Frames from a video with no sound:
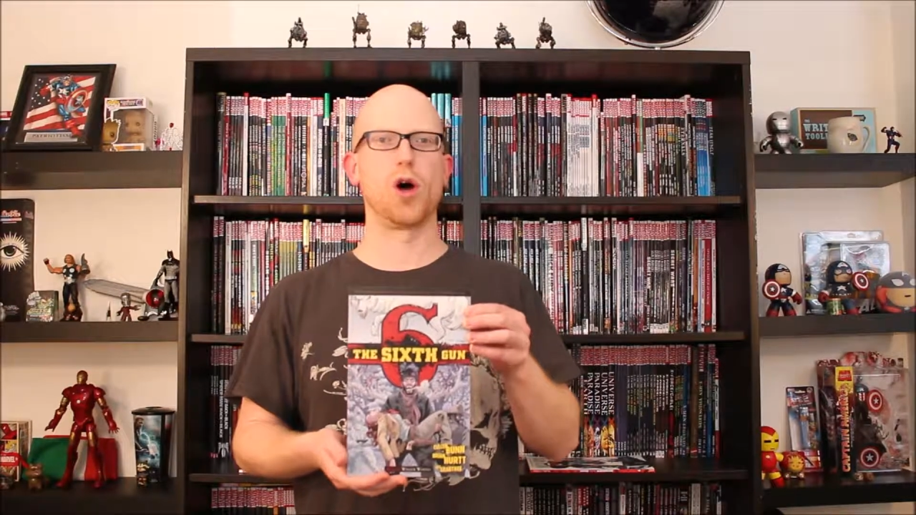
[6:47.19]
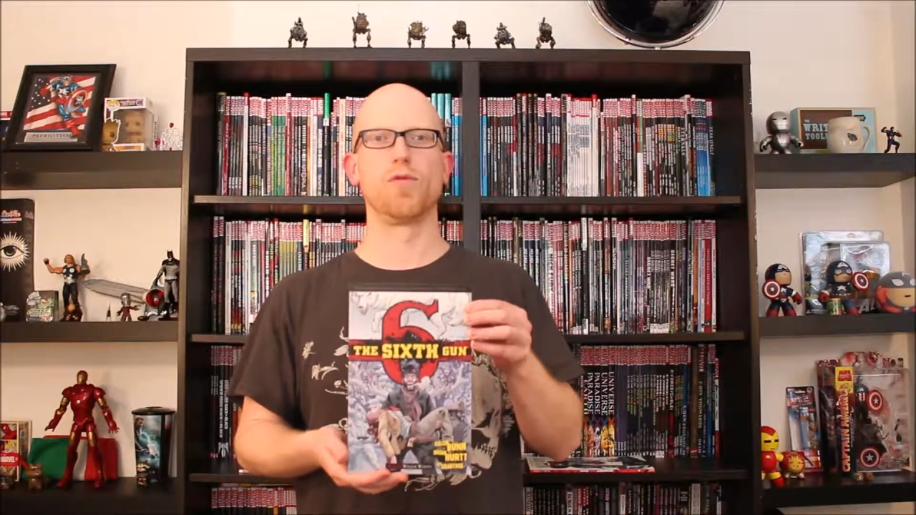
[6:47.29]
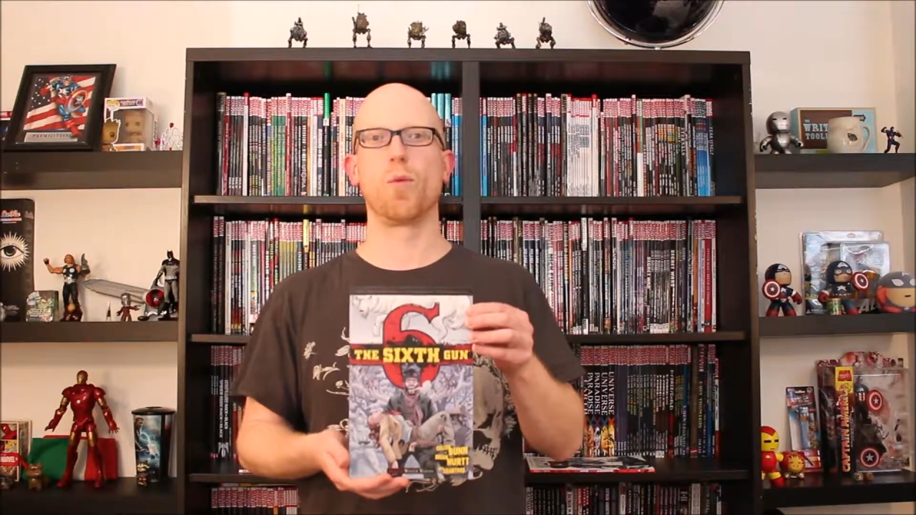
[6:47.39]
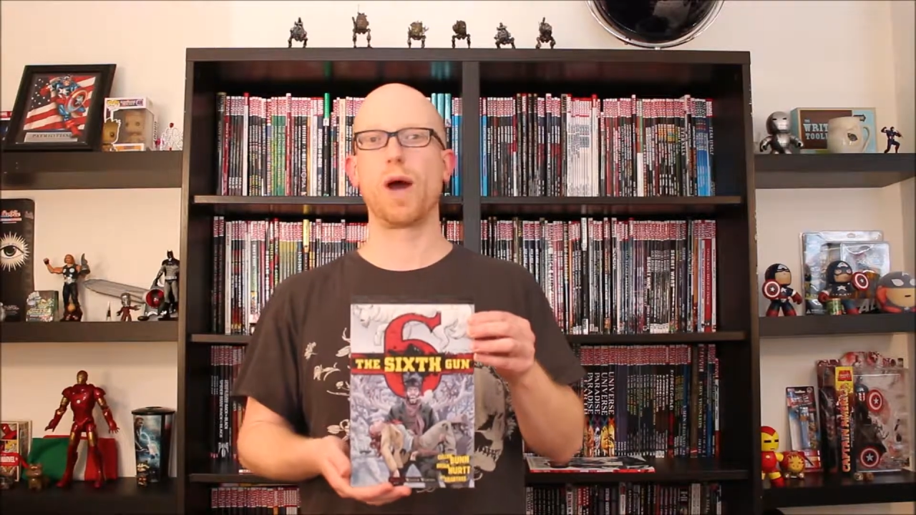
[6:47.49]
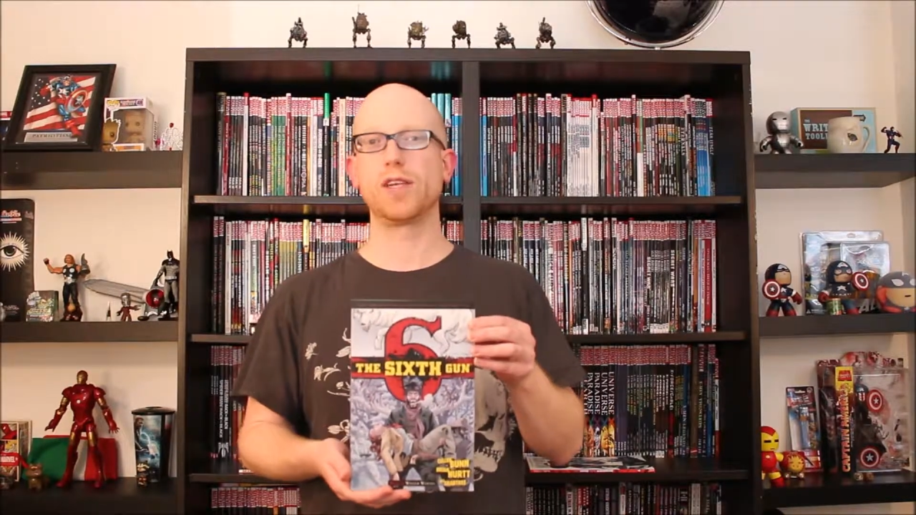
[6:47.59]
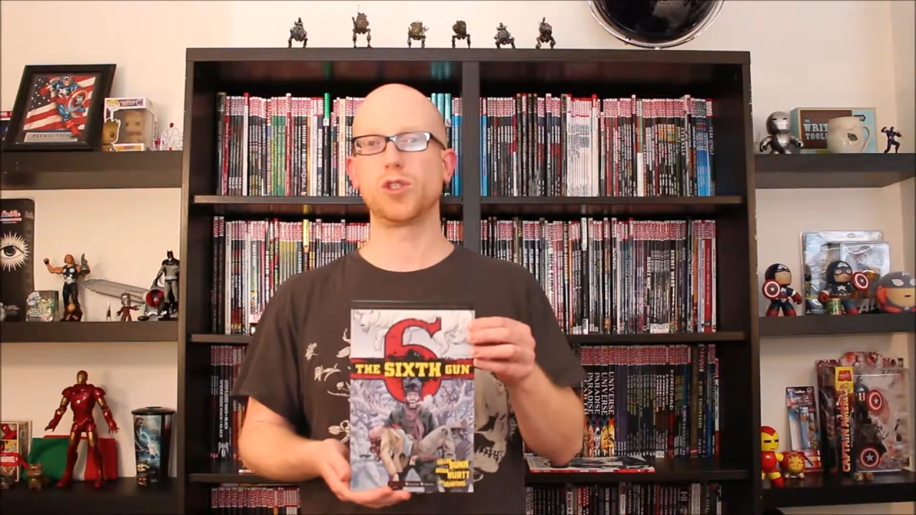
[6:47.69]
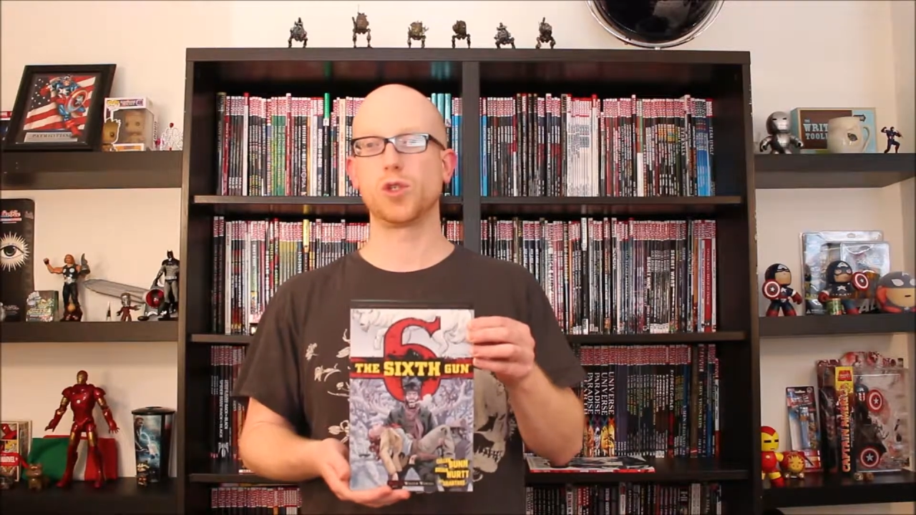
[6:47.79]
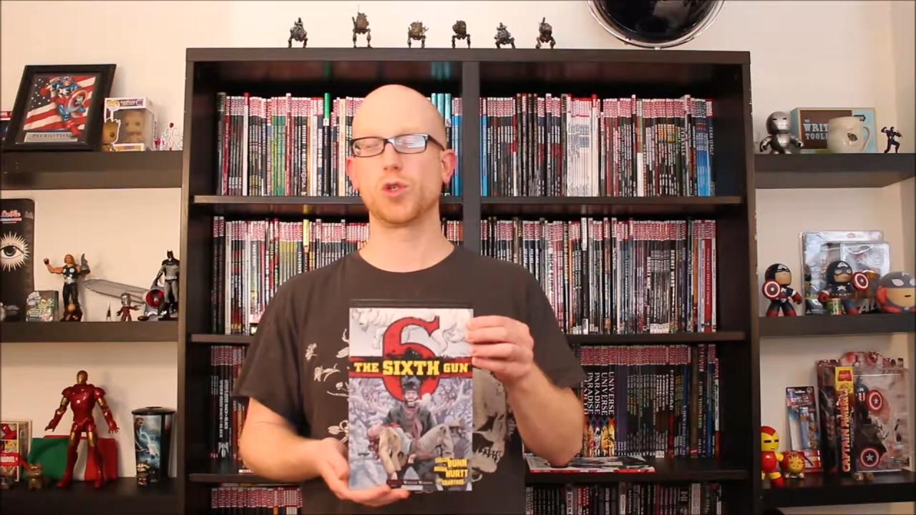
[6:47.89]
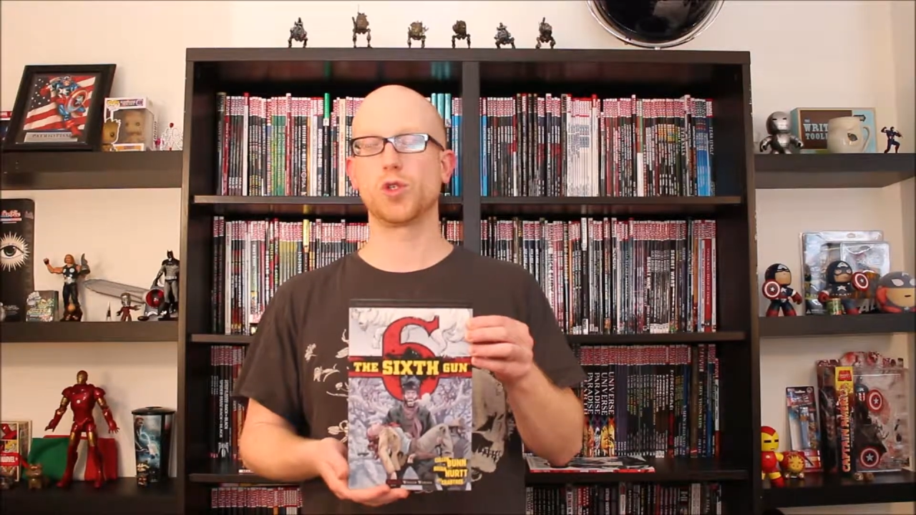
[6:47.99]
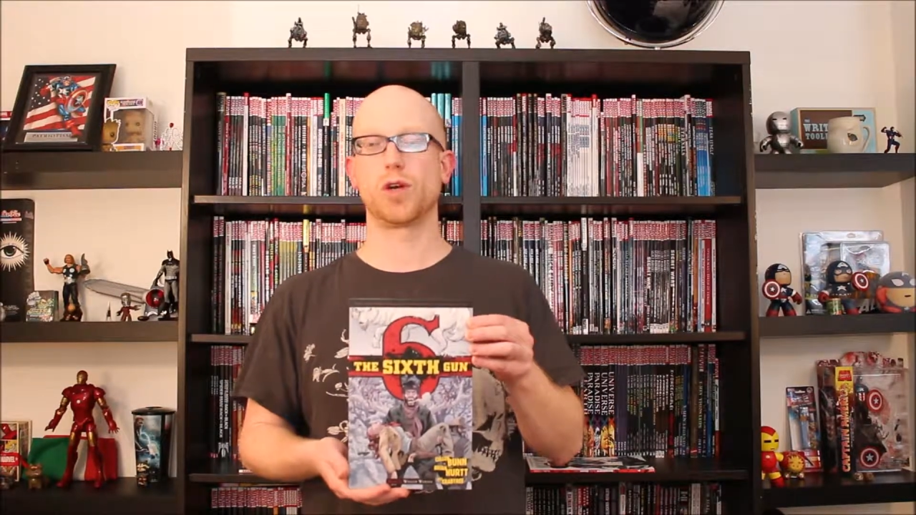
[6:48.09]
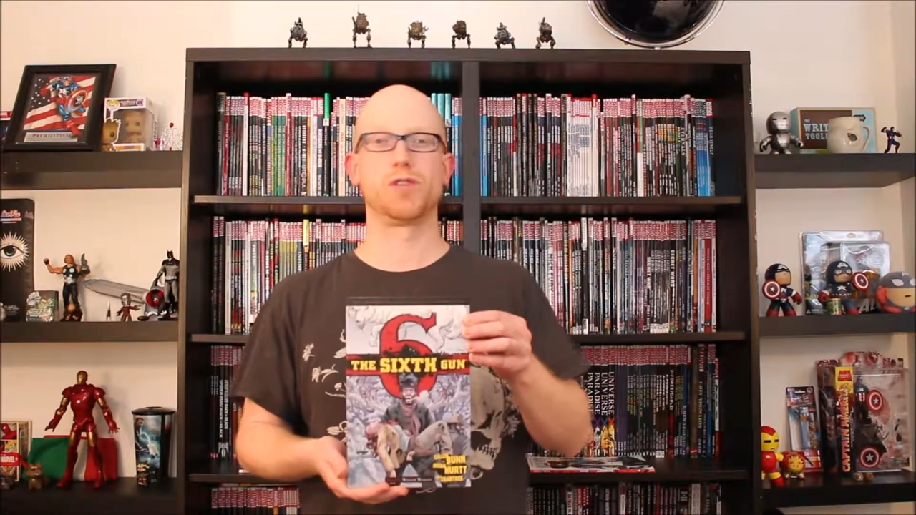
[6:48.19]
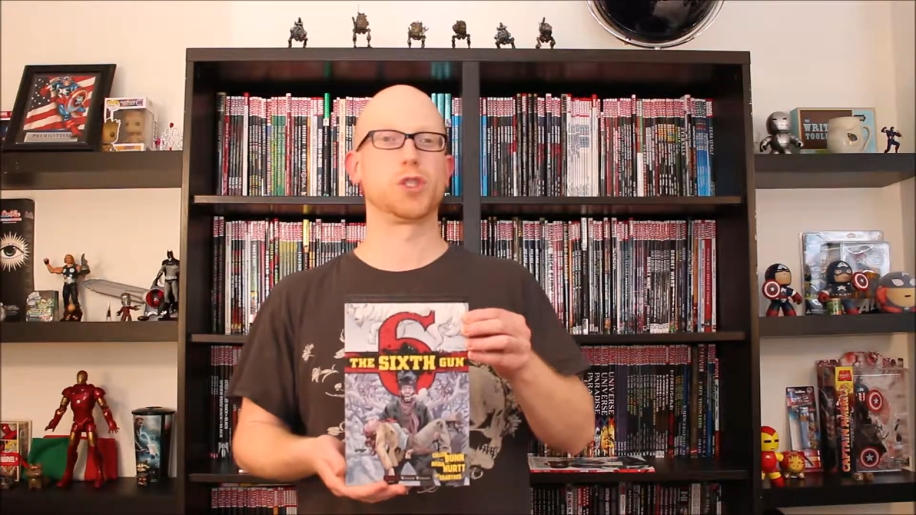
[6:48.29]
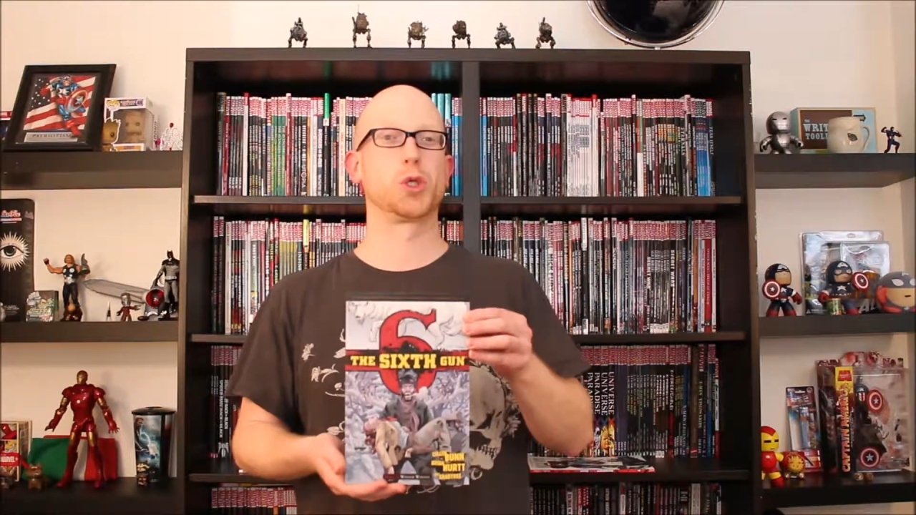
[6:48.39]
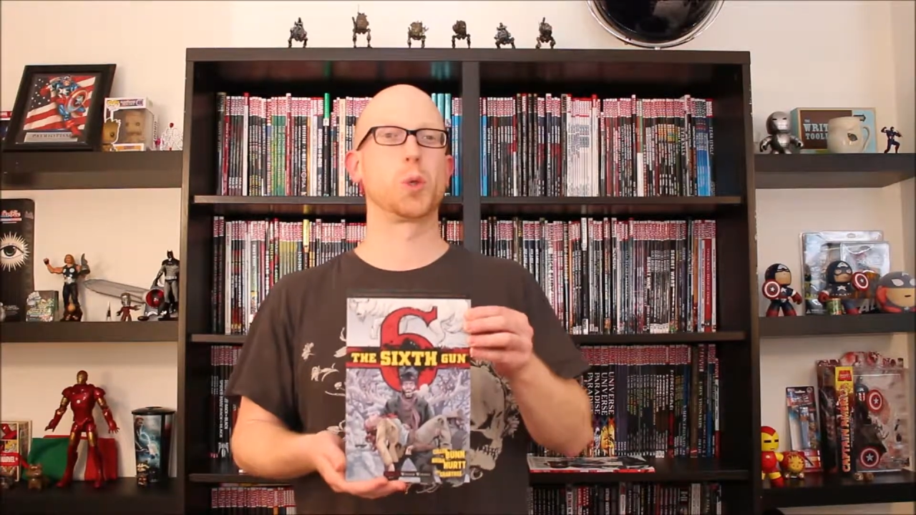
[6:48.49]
of westerns, of just